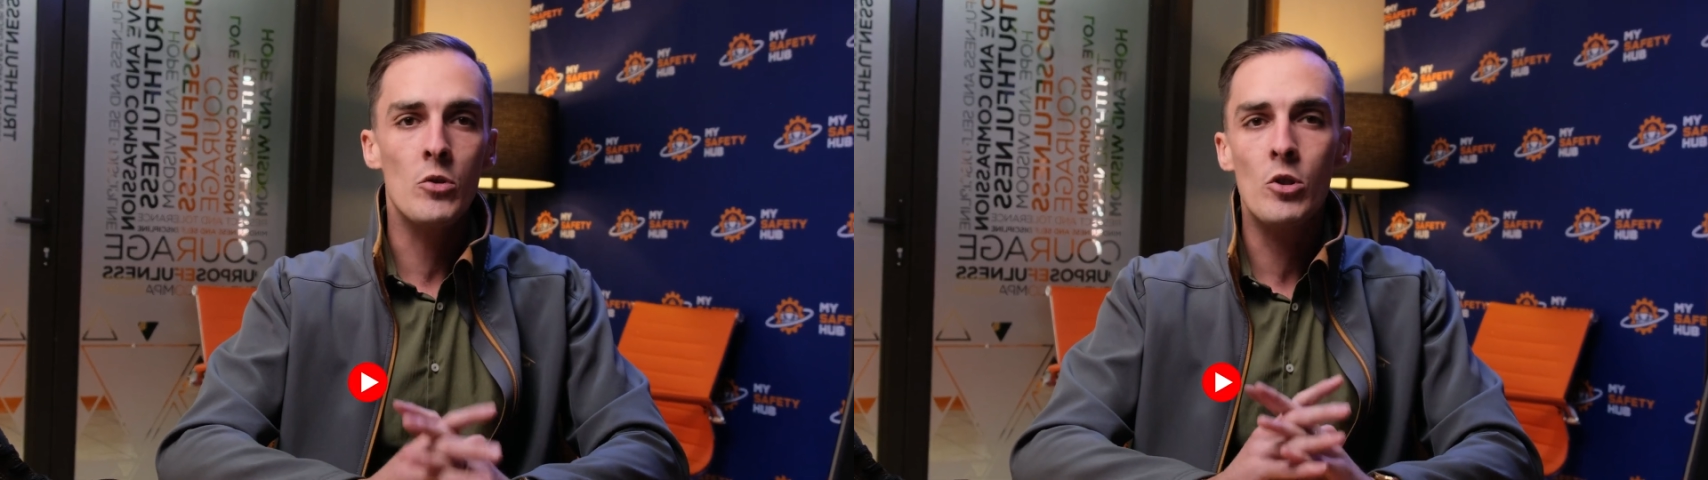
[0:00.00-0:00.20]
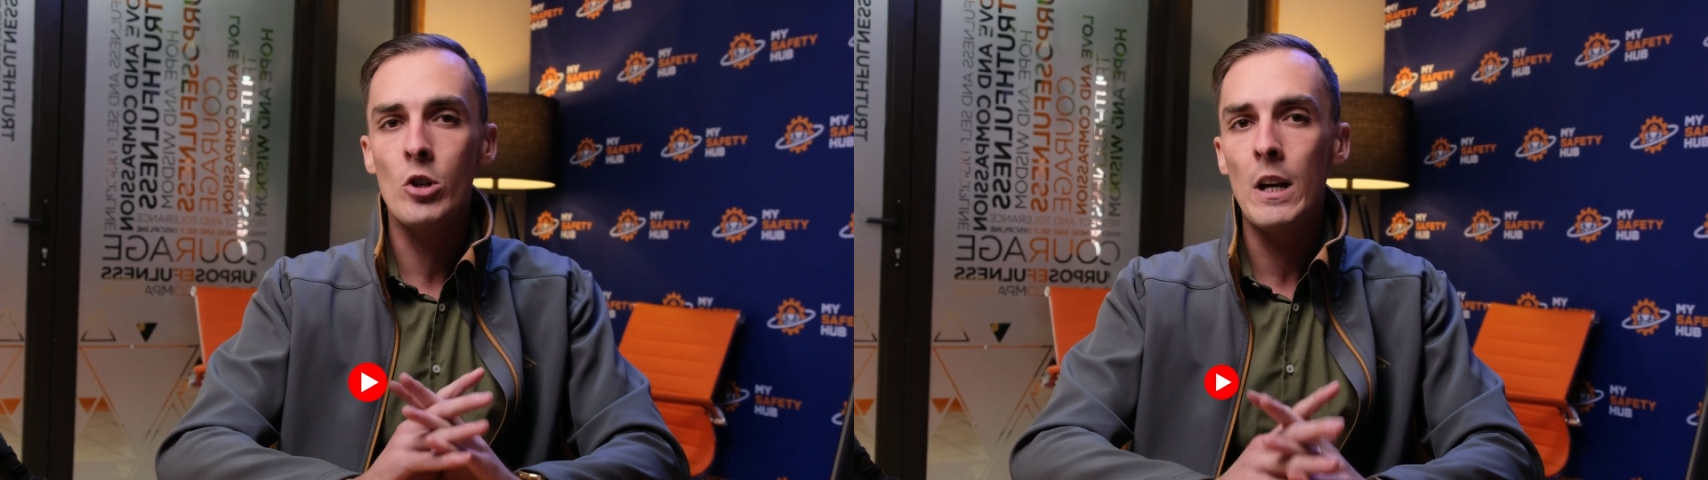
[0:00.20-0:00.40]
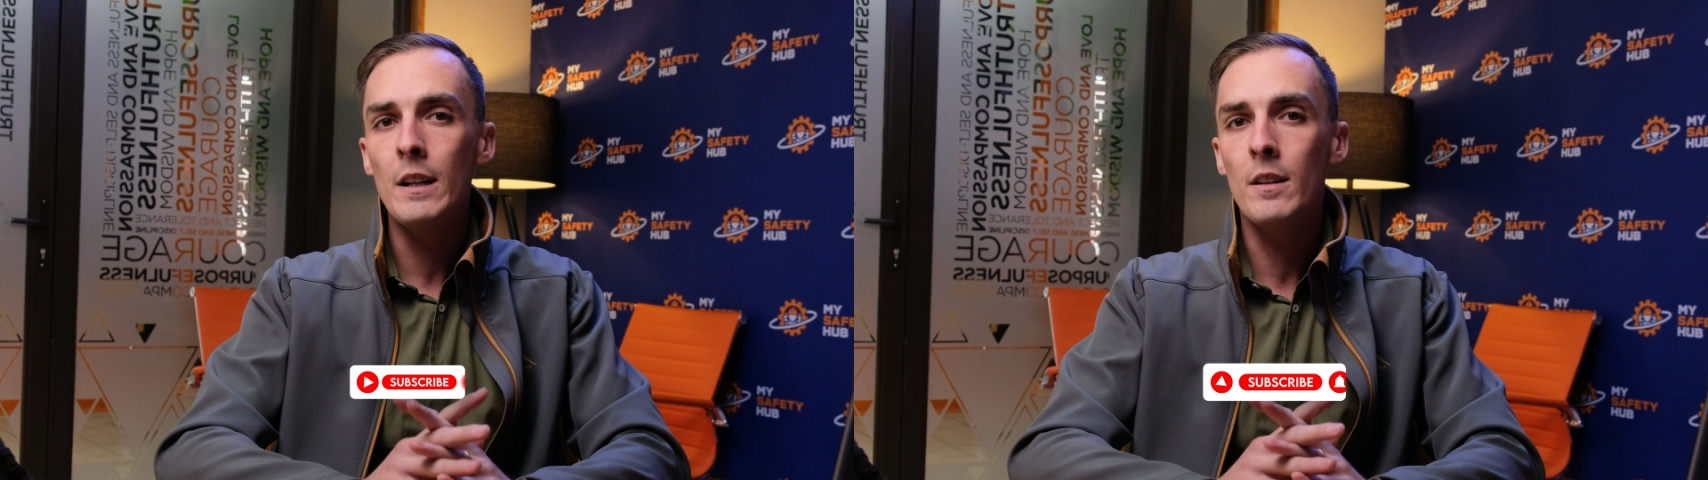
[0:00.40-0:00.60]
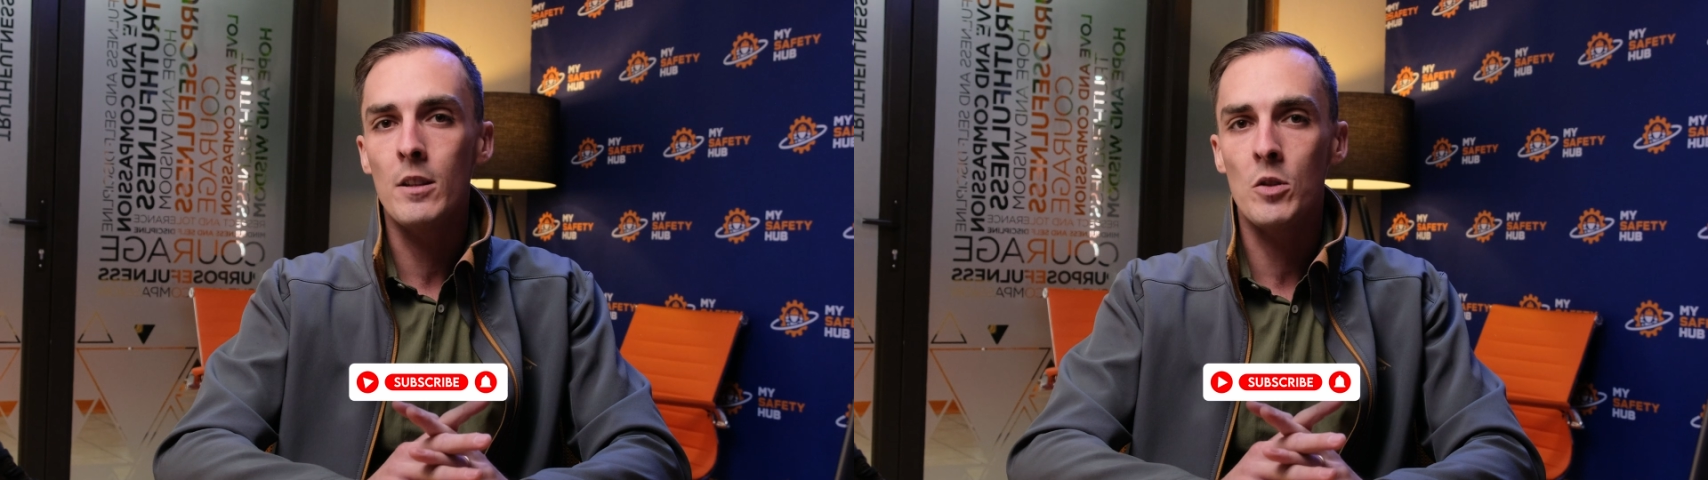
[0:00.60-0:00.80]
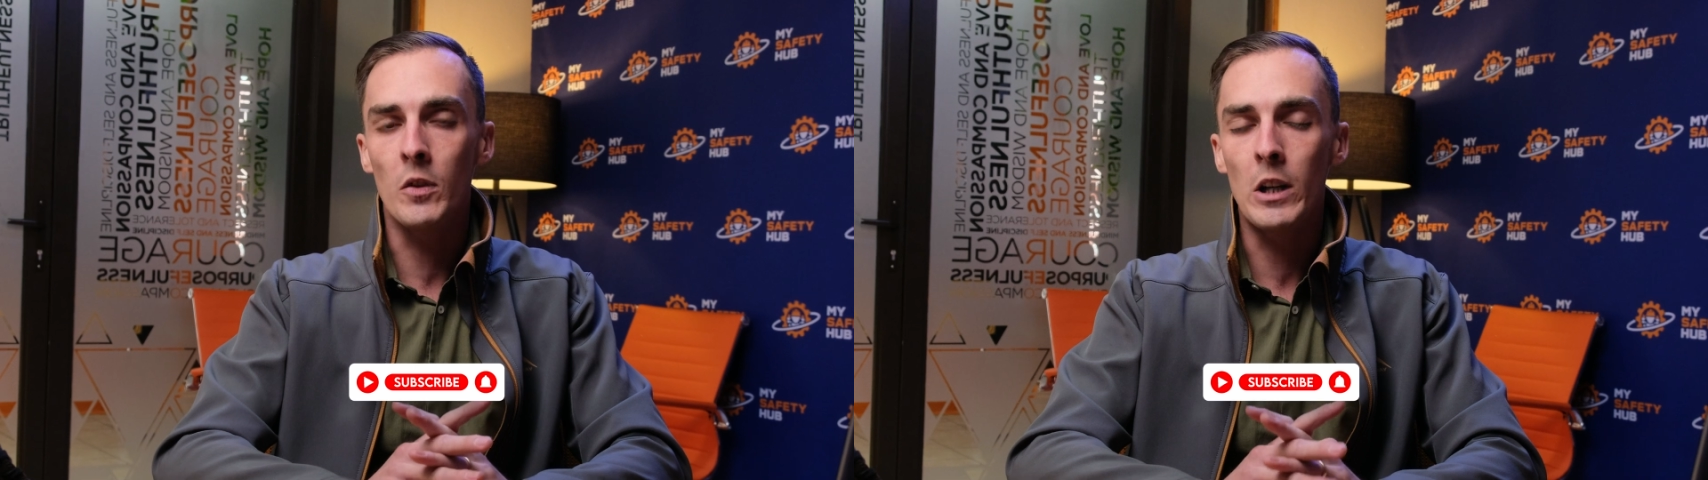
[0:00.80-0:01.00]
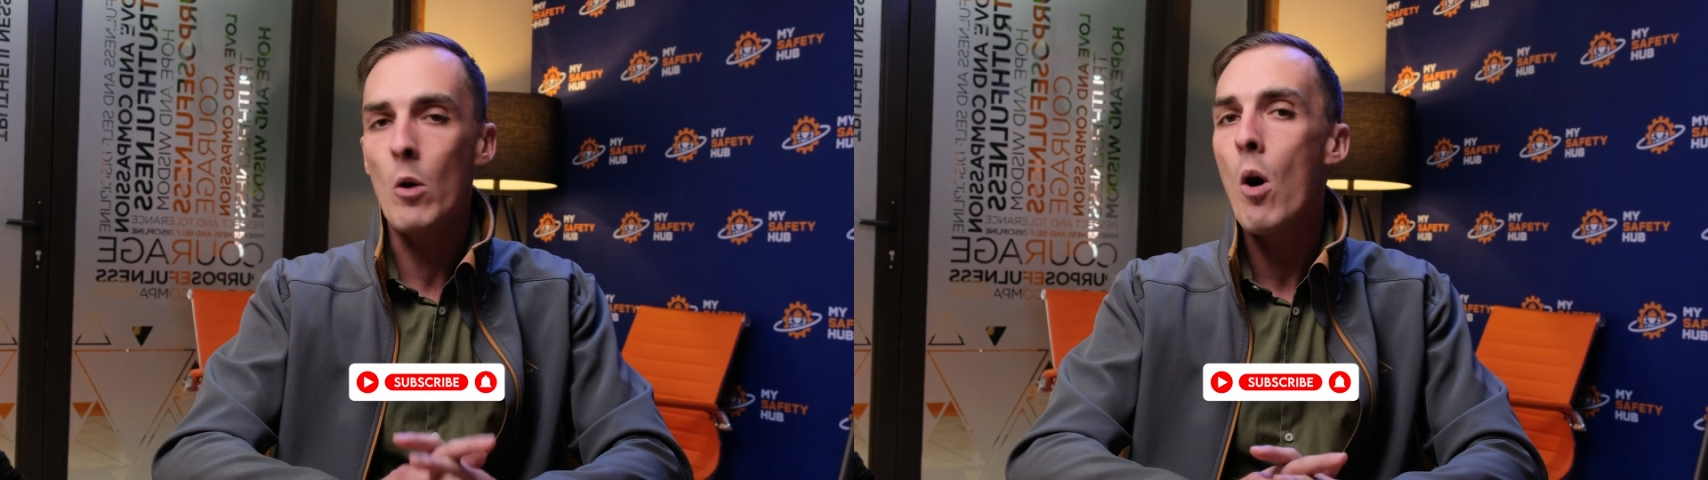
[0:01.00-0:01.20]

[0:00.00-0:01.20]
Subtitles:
shared in this video